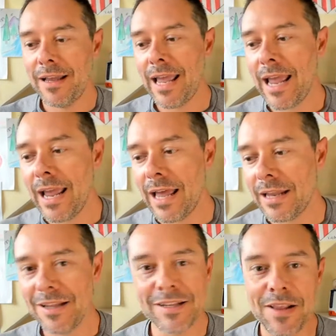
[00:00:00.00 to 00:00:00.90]

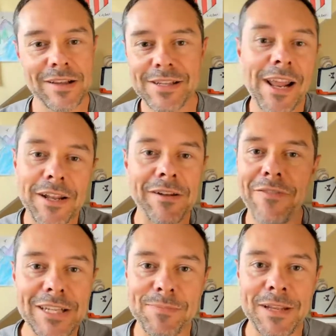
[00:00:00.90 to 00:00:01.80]
And it's not an
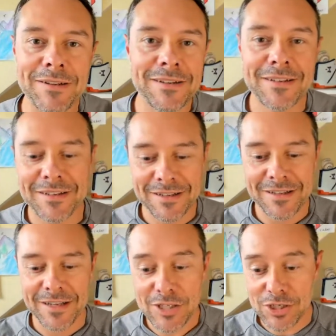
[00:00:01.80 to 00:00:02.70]
investment.
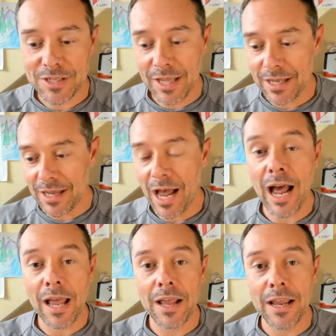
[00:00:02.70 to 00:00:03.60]
It's just like,
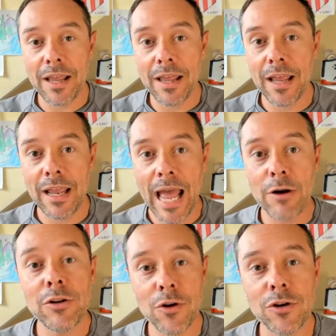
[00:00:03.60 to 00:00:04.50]
how
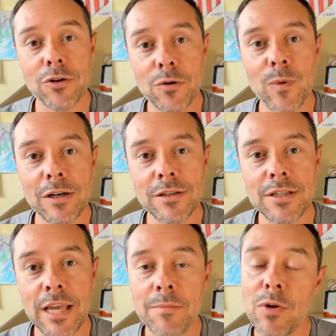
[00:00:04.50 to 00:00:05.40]
do you know you're doing well in
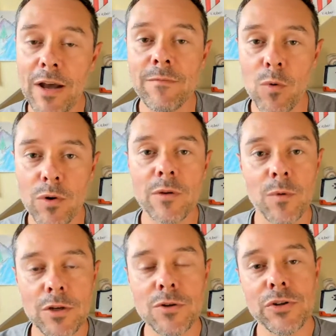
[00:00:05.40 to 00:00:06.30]
this game? You have more than
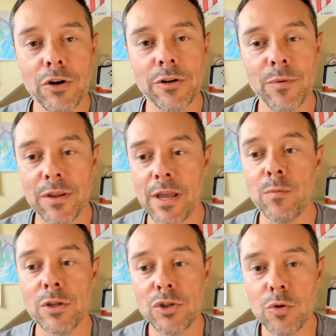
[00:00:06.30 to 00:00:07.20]
what you started with. And
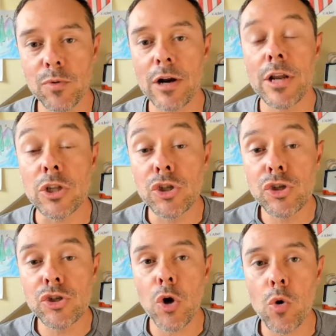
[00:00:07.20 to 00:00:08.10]
with super rare, it's
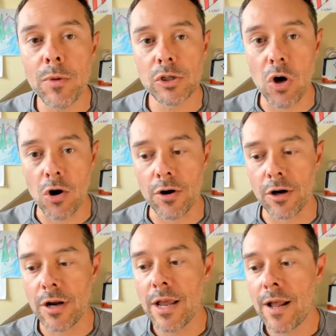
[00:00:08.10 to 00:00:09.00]
so much
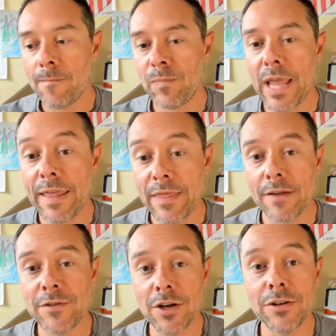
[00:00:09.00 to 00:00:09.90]
harder. And
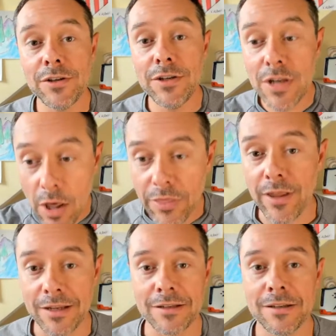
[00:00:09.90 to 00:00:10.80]
they've done nothing.